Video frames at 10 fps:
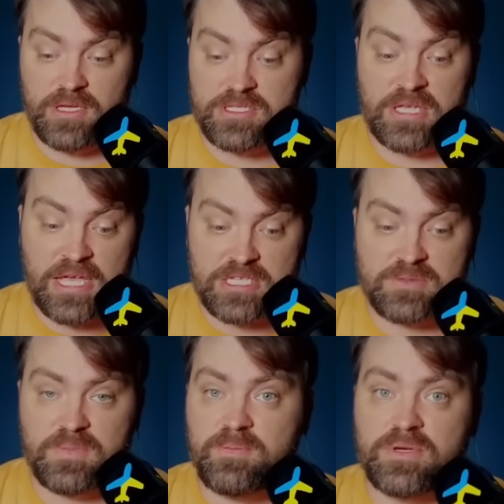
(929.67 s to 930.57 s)
Because
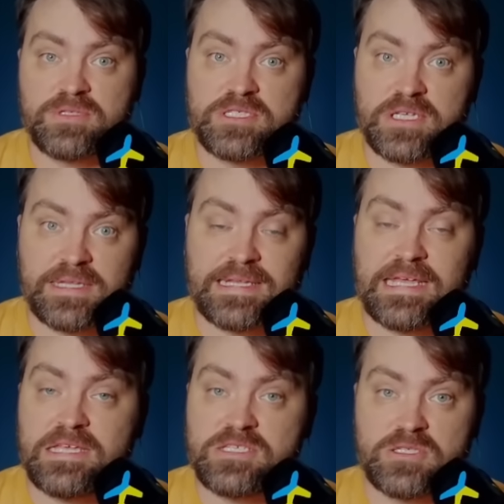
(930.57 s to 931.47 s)
yes, people see that
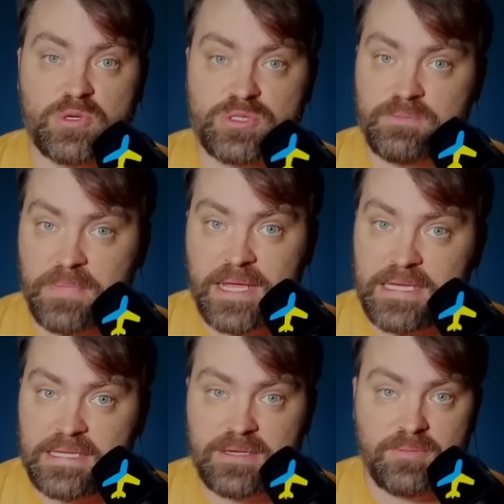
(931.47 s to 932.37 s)
he's not
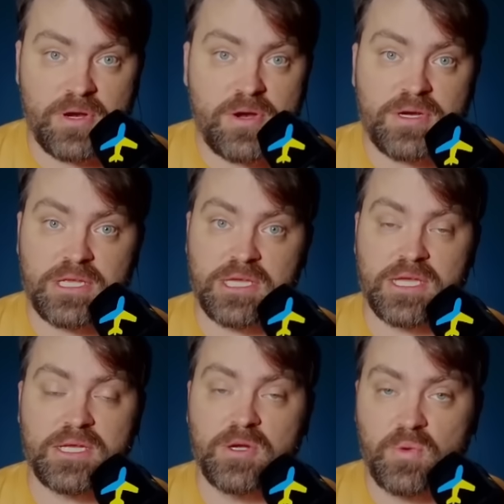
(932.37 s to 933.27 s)
making
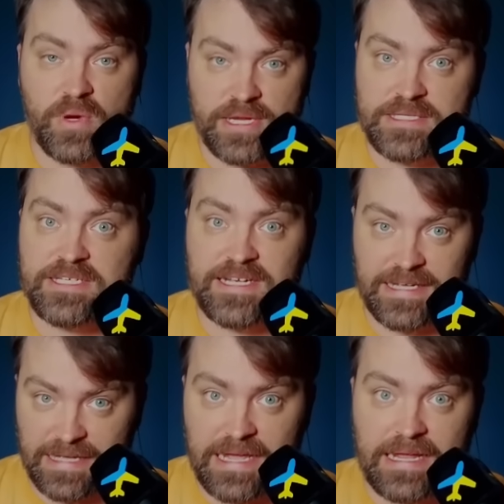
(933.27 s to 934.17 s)
America great
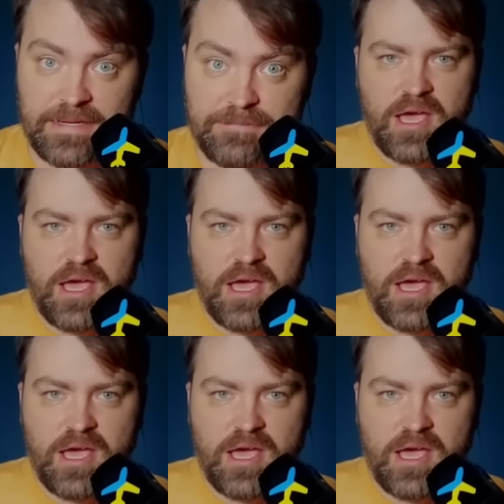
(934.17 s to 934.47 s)
again.